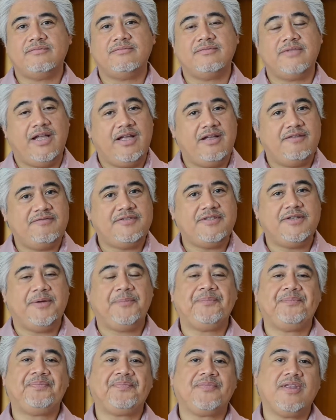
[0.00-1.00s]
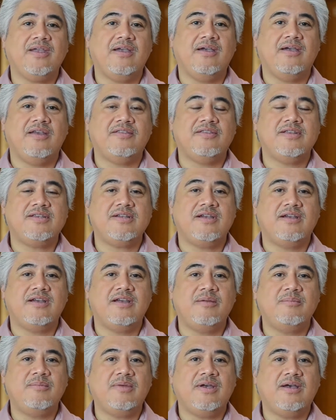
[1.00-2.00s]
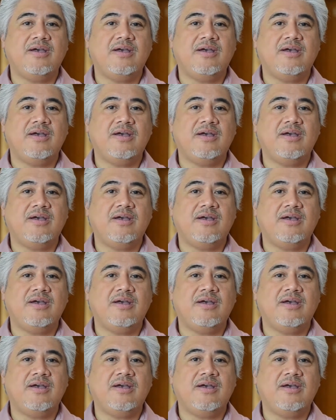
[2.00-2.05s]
left at the time,